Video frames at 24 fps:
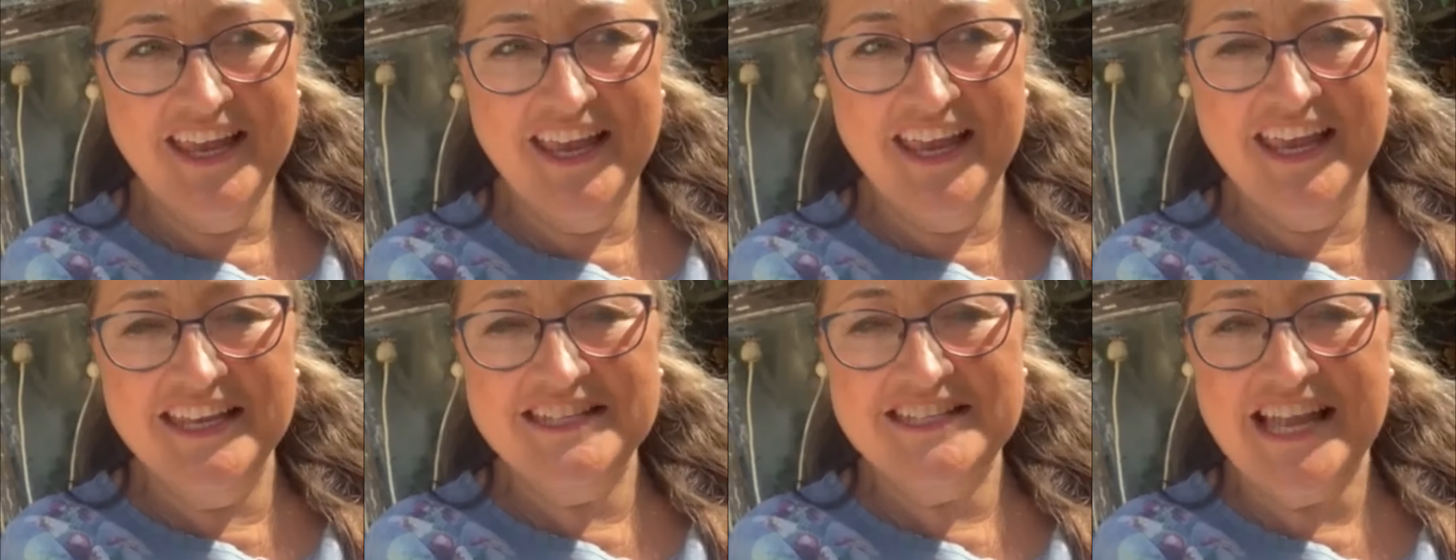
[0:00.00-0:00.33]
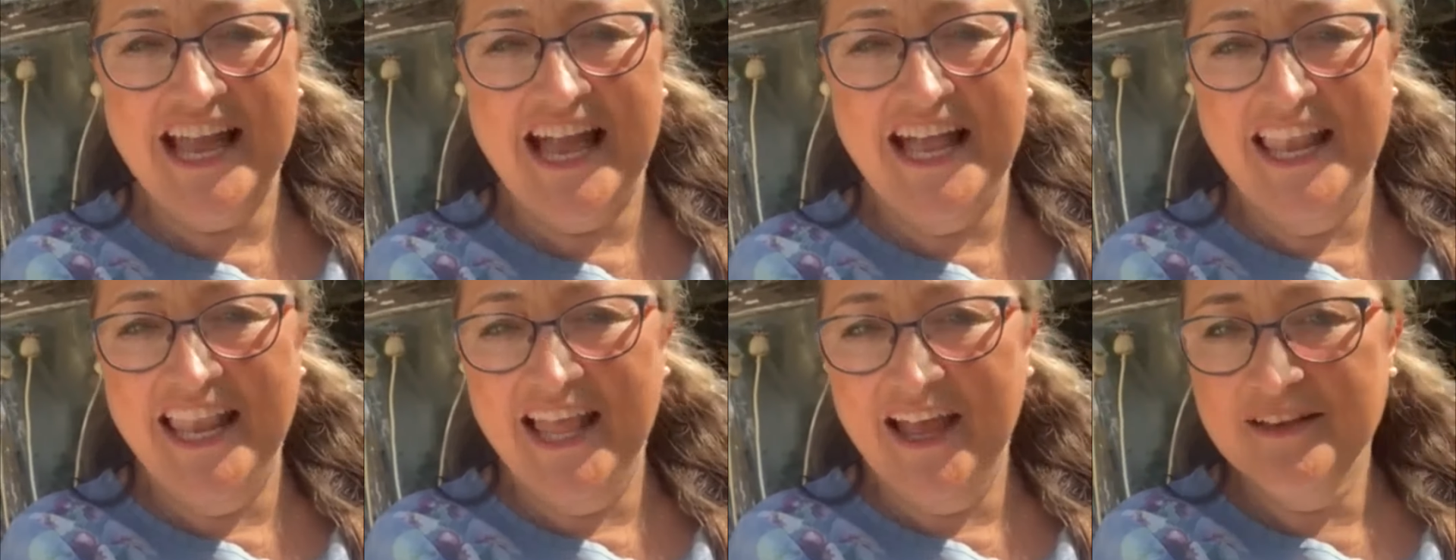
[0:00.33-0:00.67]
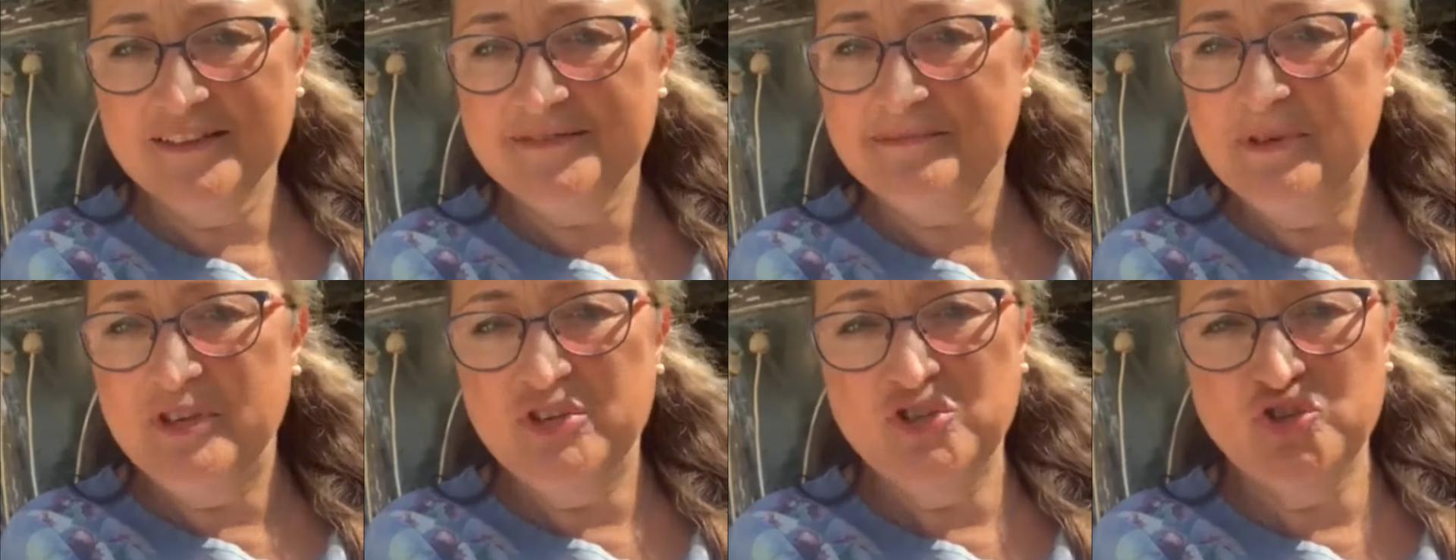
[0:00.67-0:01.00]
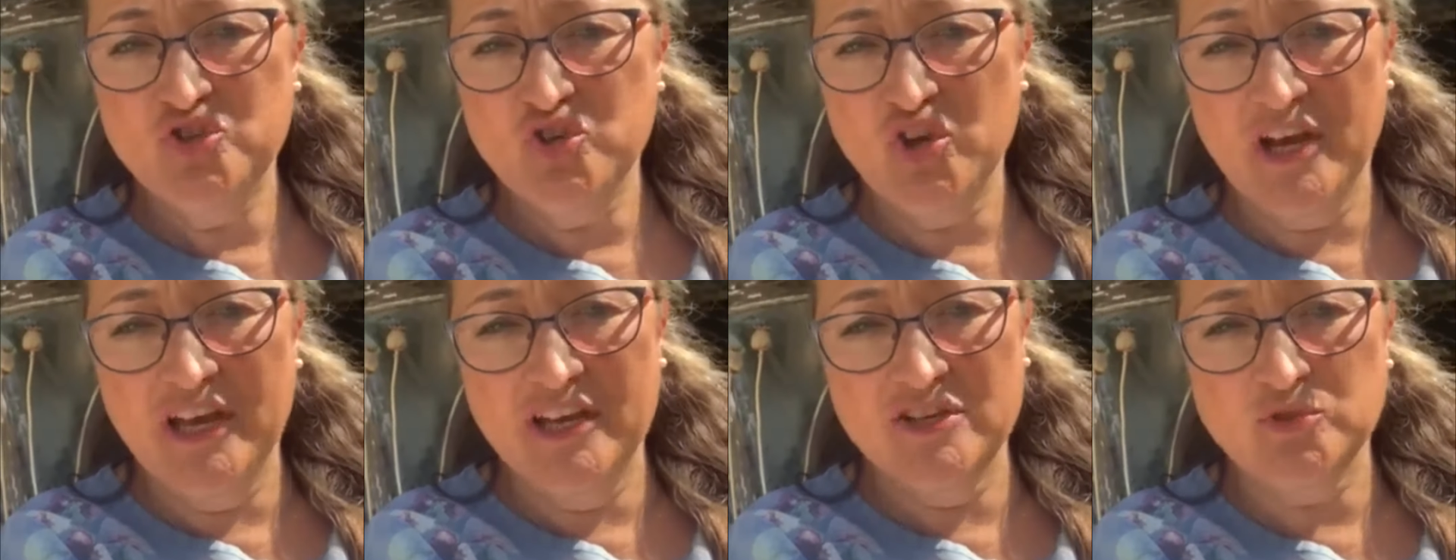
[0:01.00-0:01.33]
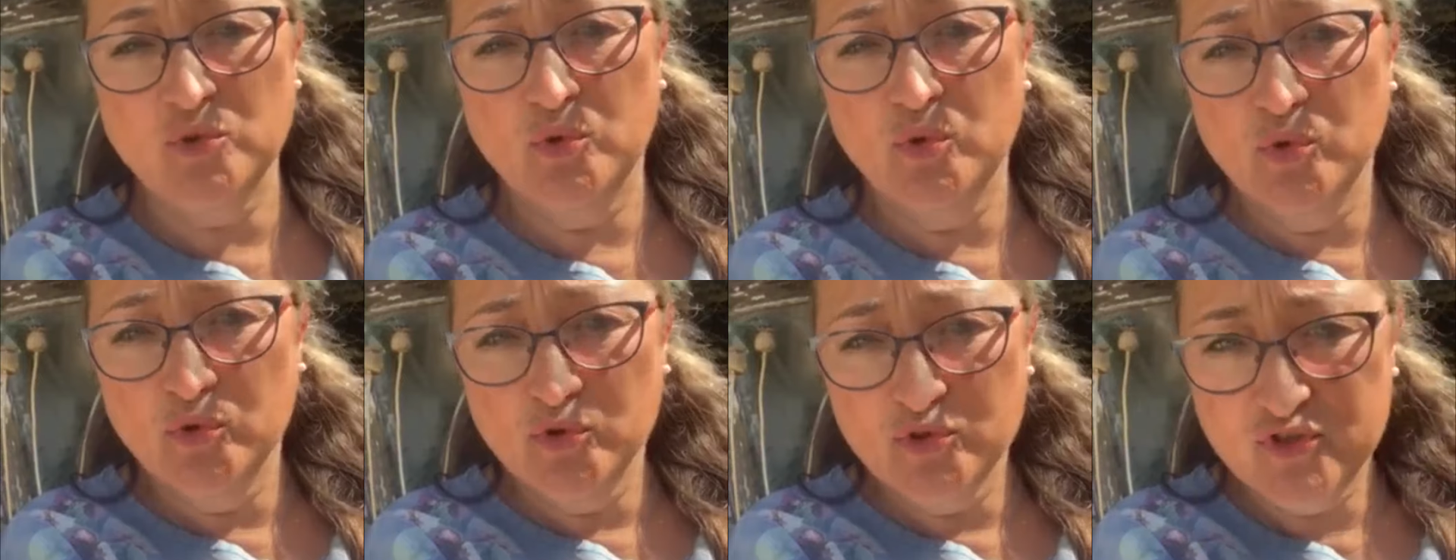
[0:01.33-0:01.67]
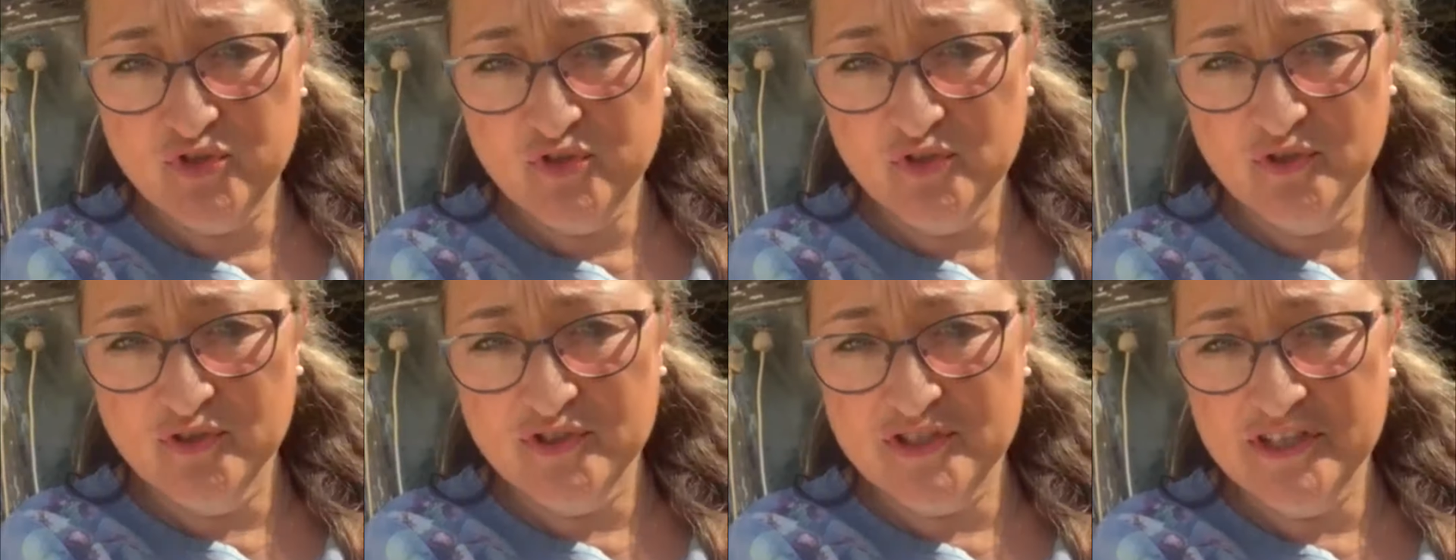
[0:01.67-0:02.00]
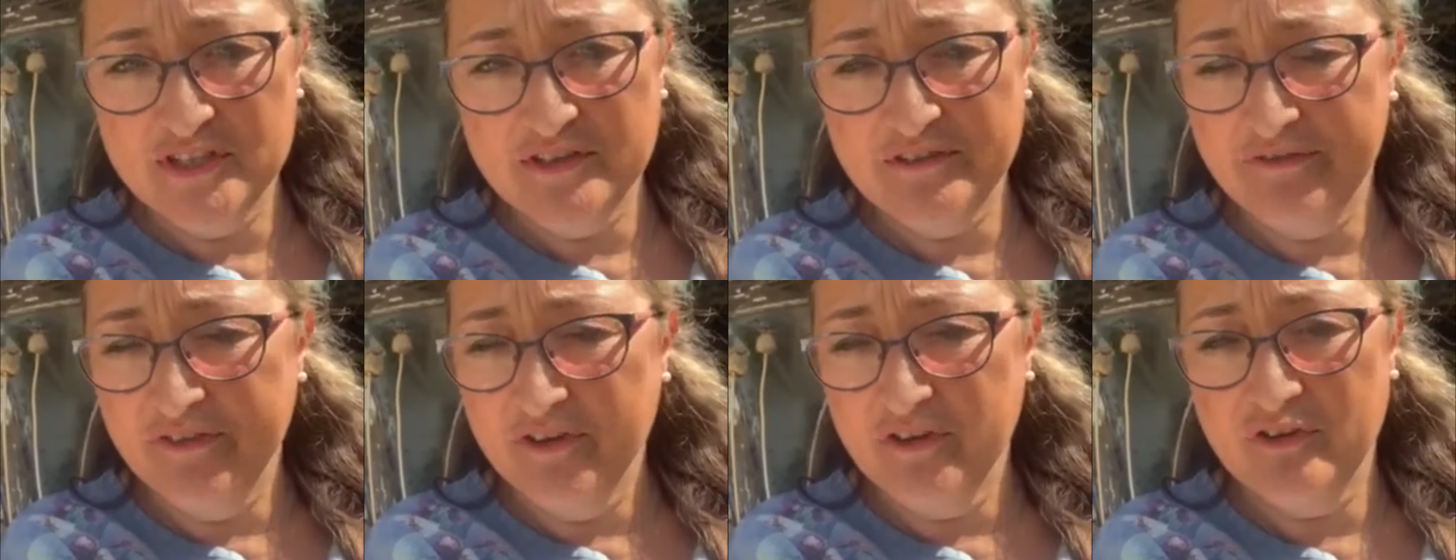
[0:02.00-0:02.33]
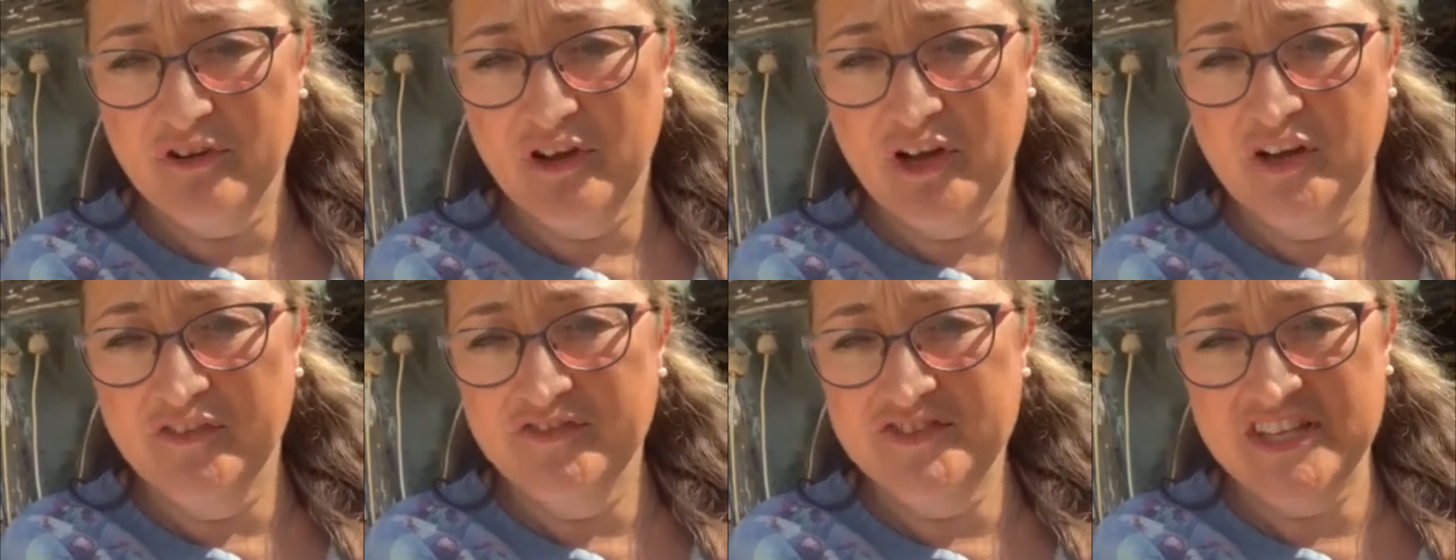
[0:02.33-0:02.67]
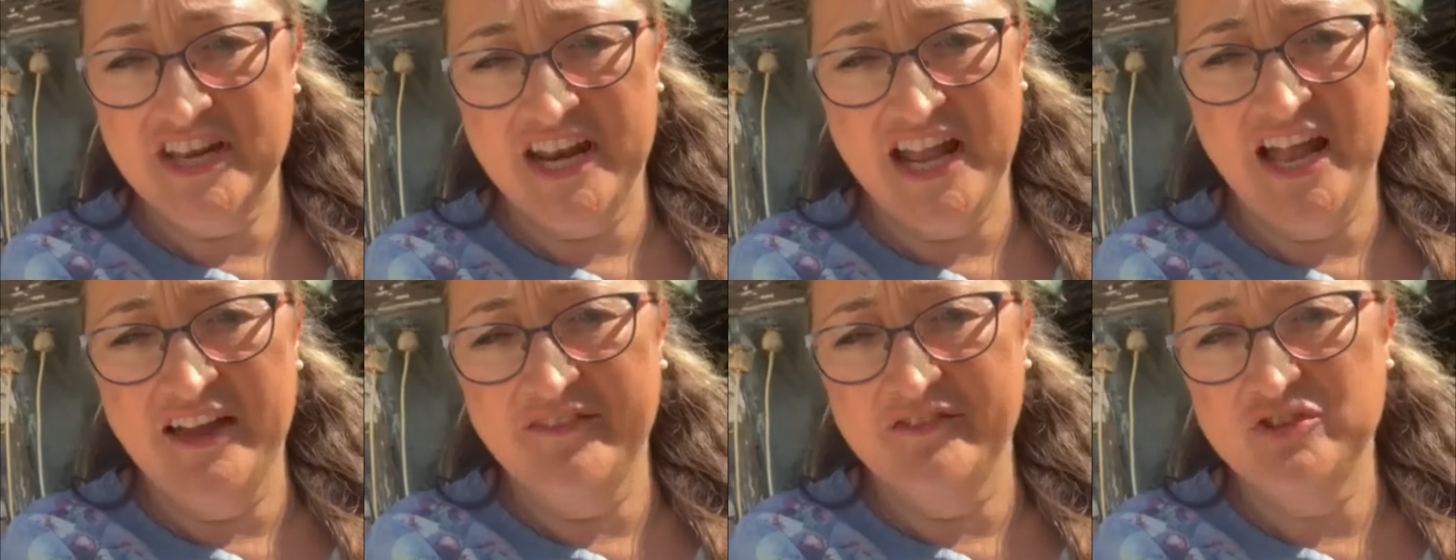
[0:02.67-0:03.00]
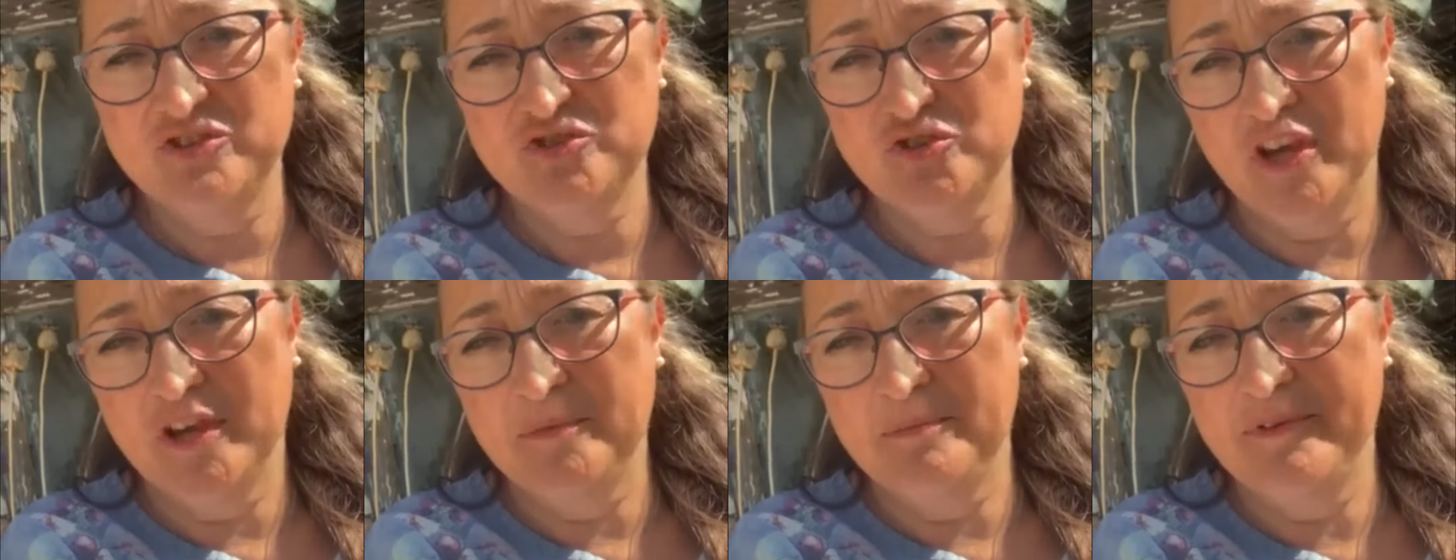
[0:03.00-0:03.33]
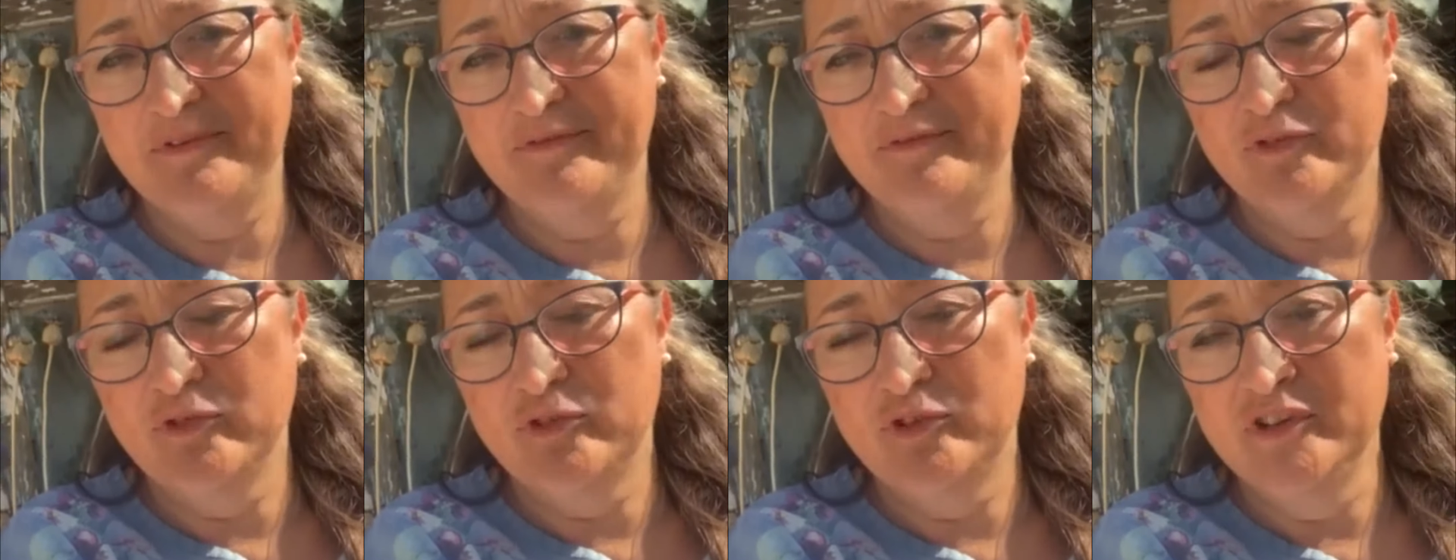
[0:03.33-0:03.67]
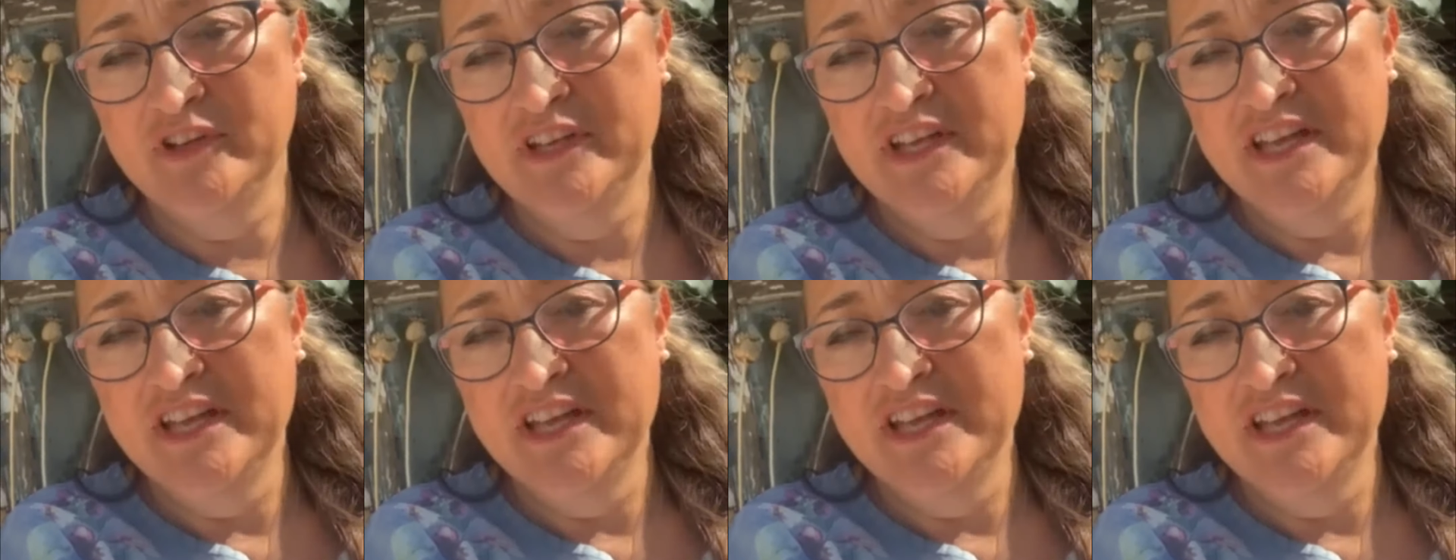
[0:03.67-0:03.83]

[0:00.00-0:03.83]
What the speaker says: It allows me to try all sorts of different crafts that I haven't tried before.